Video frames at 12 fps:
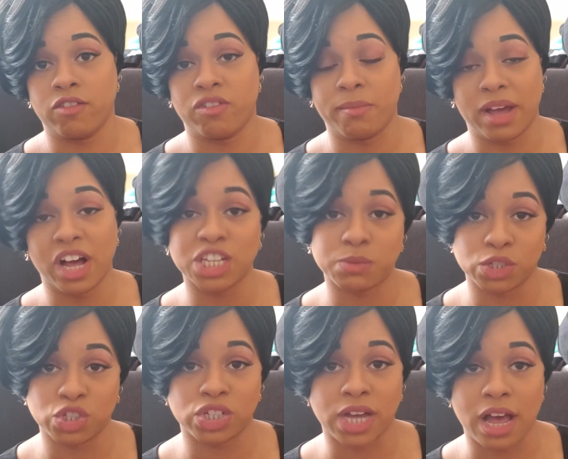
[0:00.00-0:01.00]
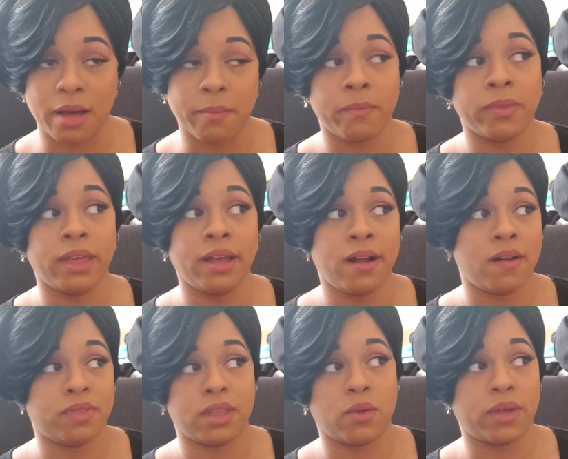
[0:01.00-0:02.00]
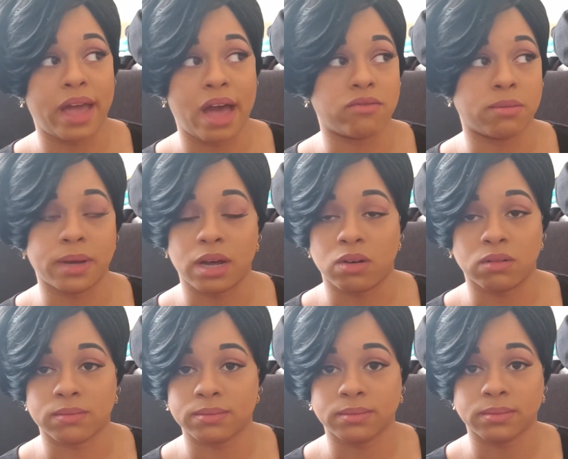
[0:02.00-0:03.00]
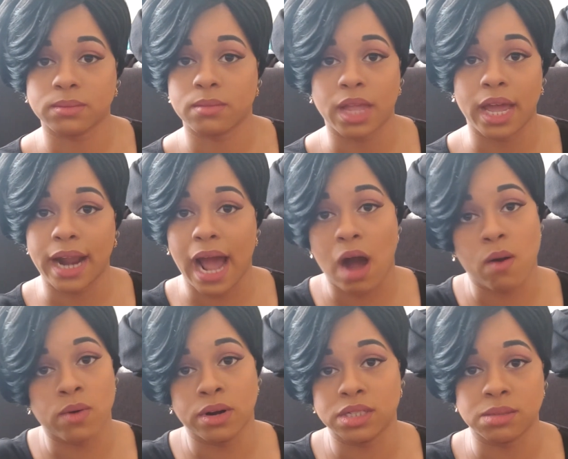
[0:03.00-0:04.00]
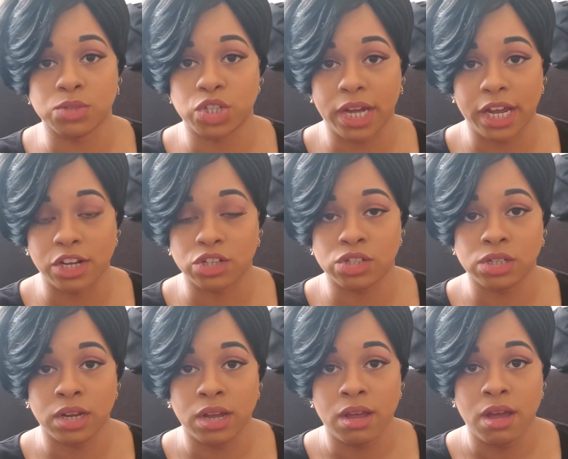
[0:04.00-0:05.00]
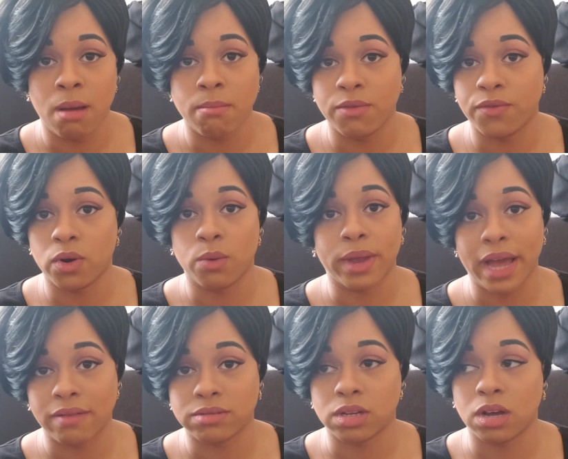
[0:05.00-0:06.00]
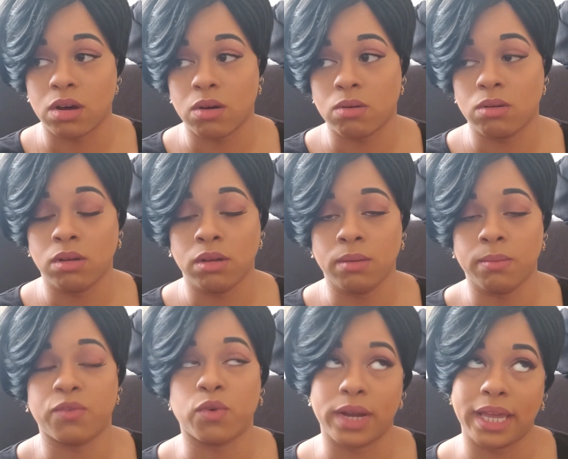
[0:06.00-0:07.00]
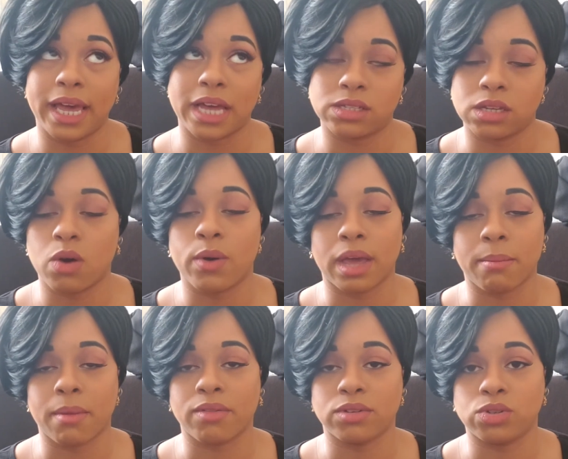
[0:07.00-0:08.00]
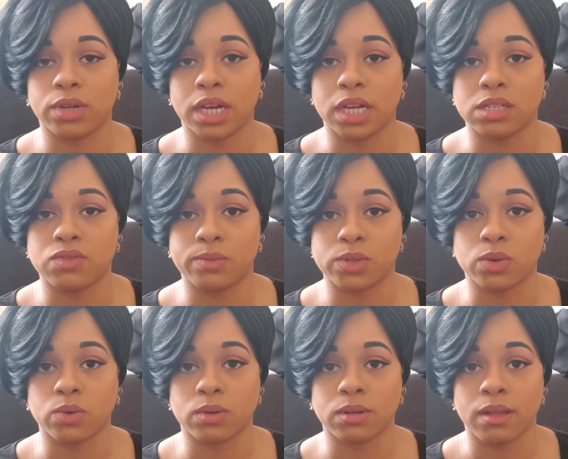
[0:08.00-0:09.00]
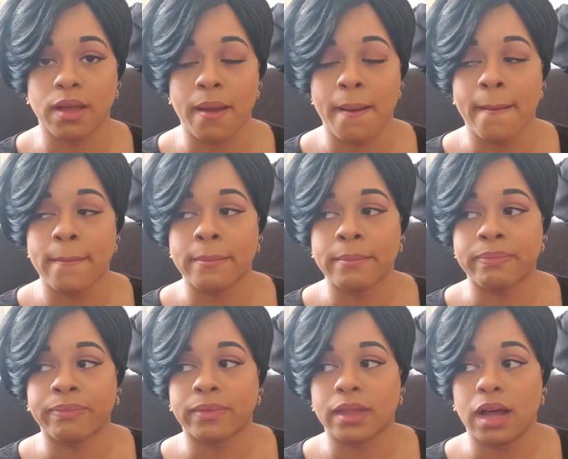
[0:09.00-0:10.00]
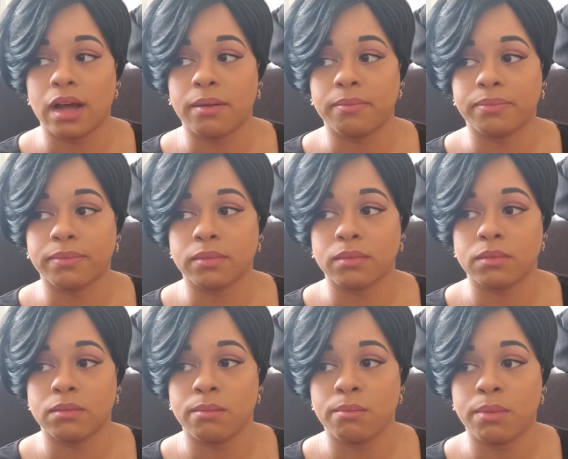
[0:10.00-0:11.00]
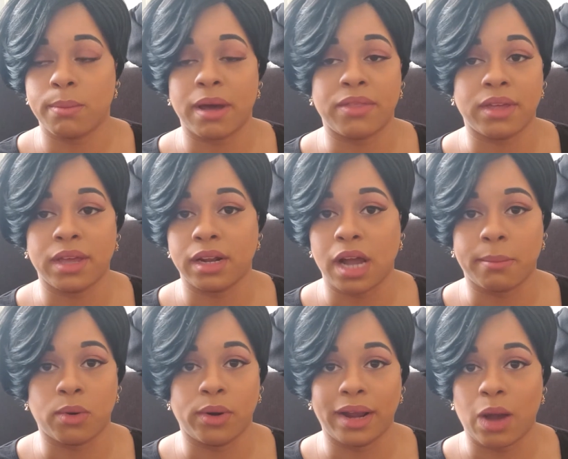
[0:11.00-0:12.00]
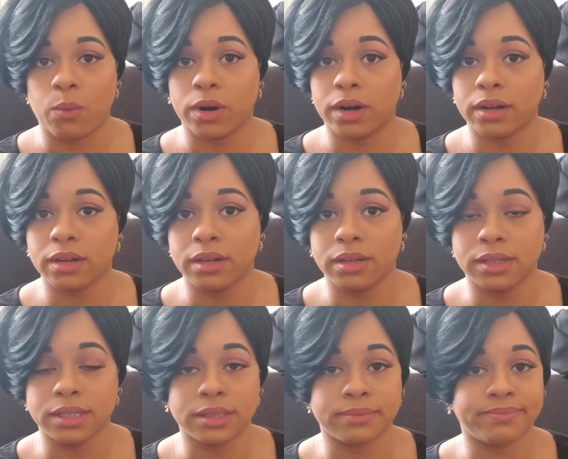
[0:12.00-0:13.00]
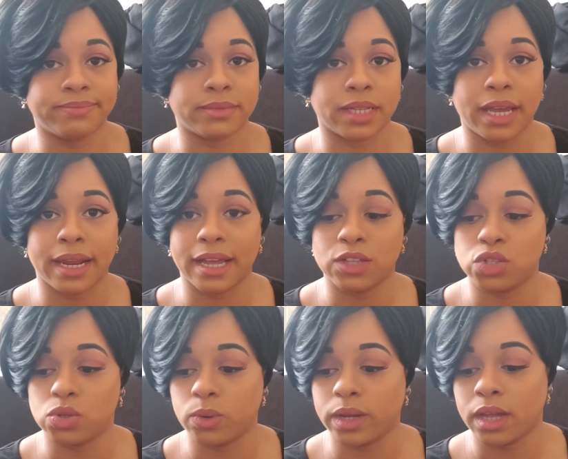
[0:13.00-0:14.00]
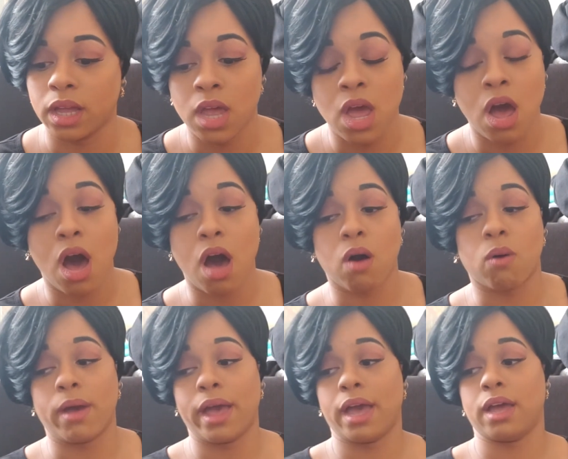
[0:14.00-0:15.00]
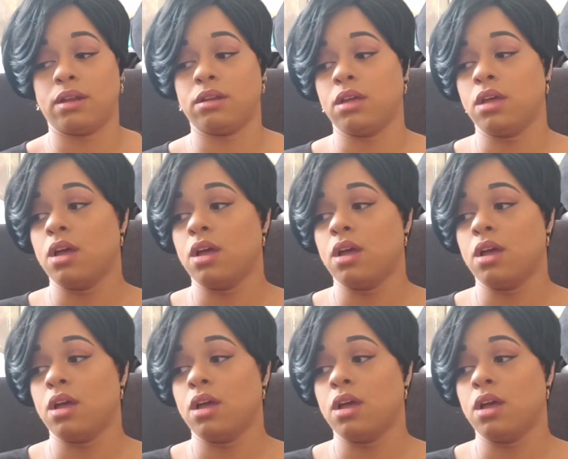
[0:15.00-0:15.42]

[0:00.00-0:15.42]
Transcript: from my husband's job, they only have about an hour and some change before he has to go and get my other 2 kids from school. But by then, I'm already at work, getting into it. Oh, and